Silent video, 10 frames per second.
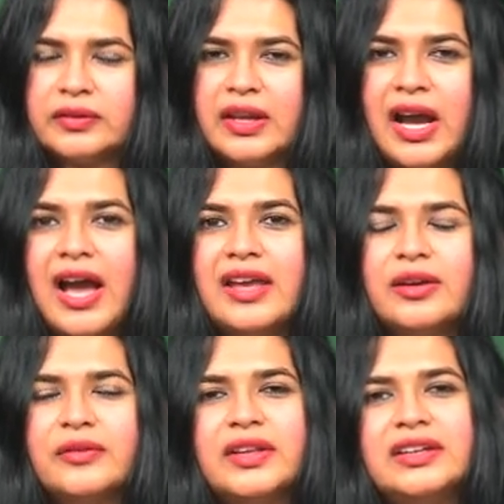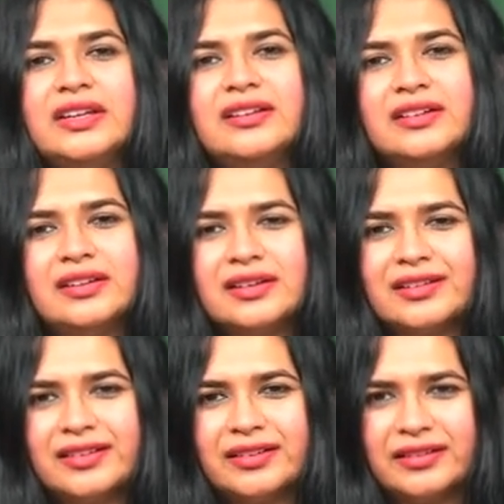the eye of the needle,
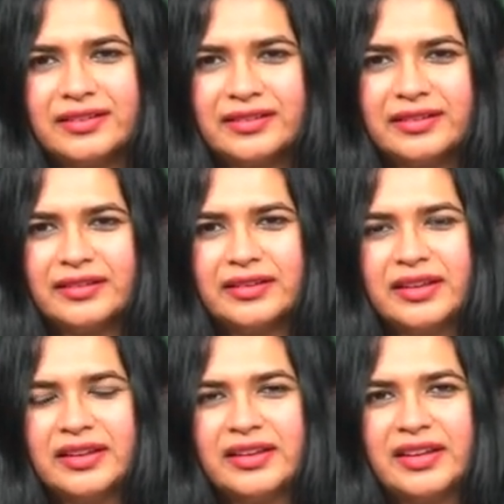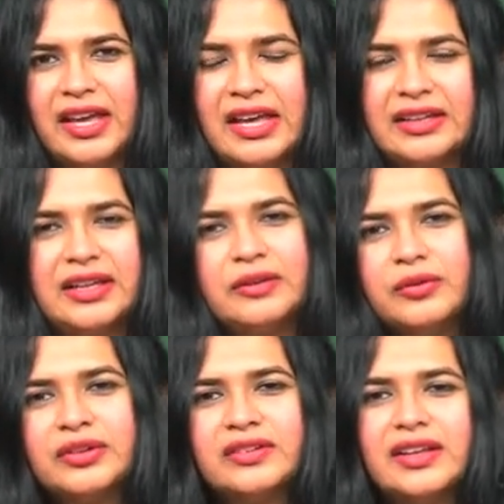and he
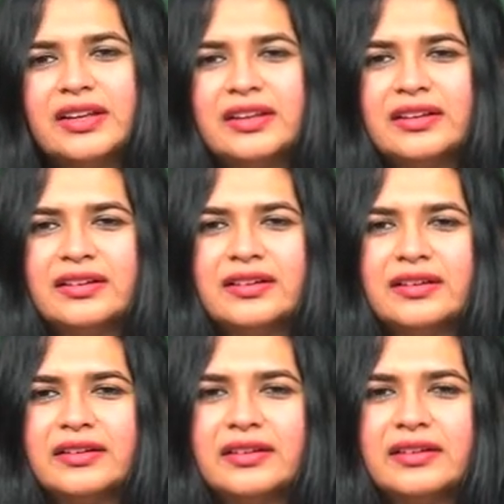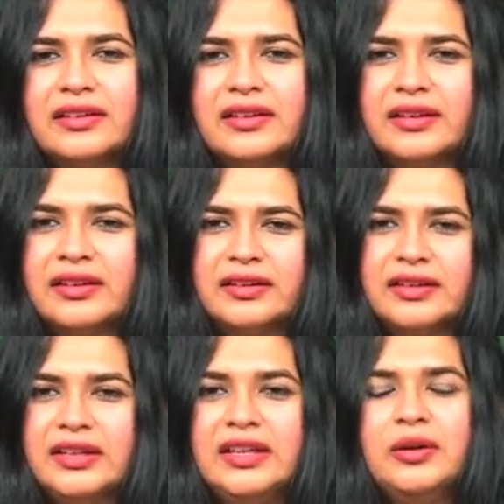would say
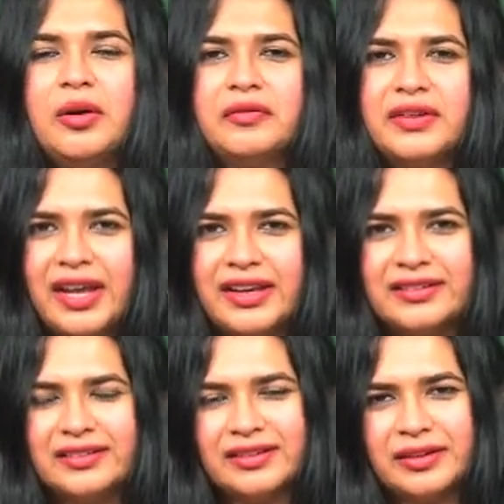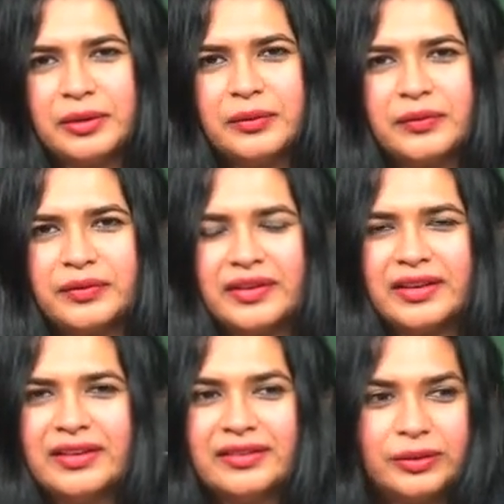the knee of an idol.
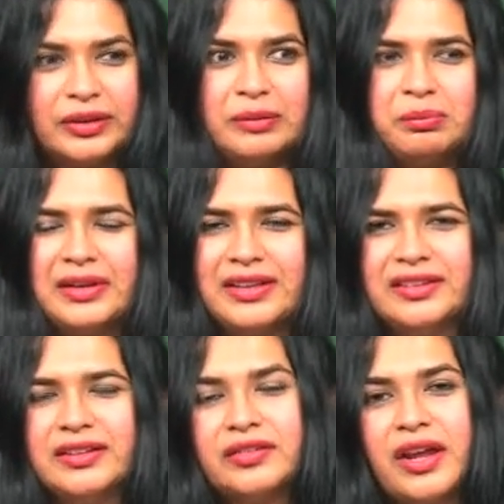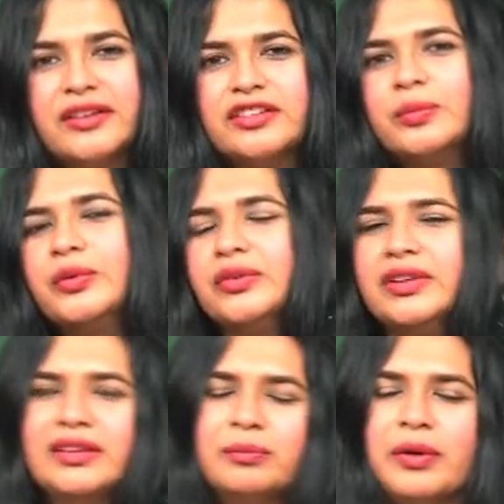So, replacing,
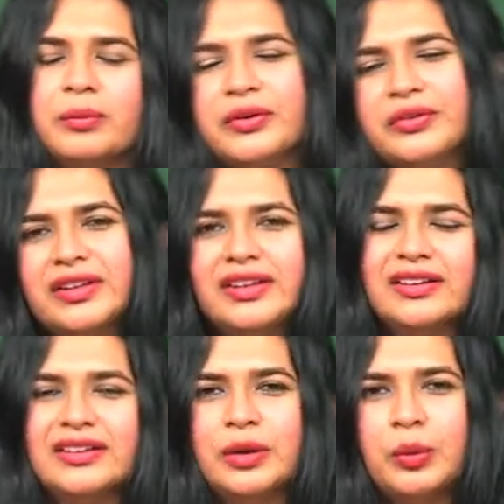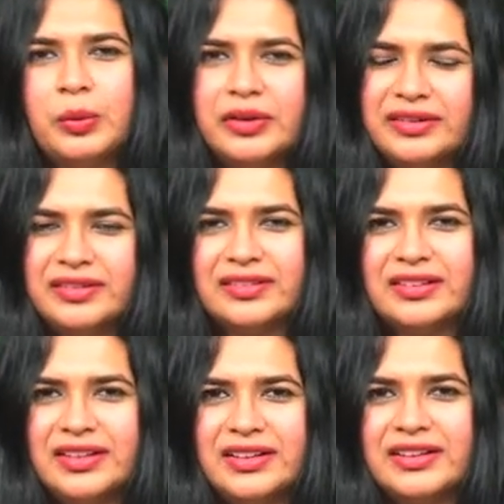transposing words
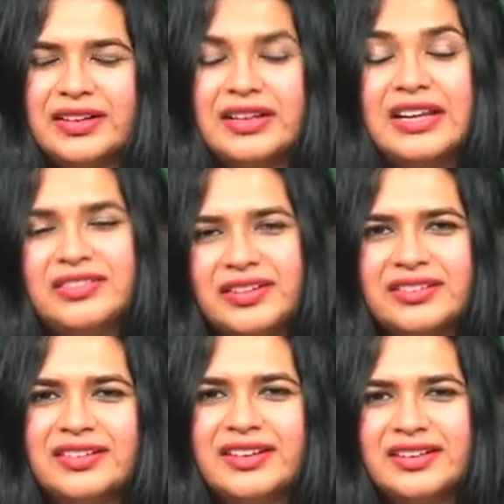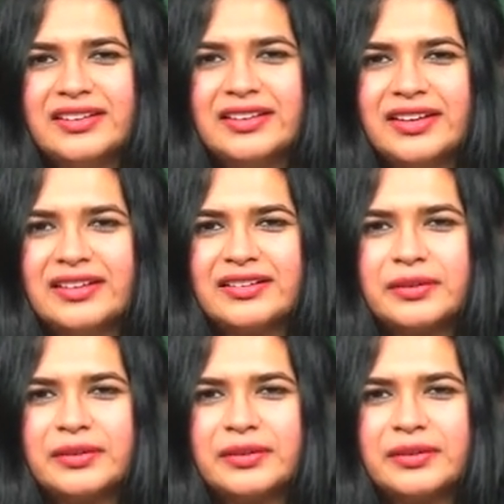here, letters here and there.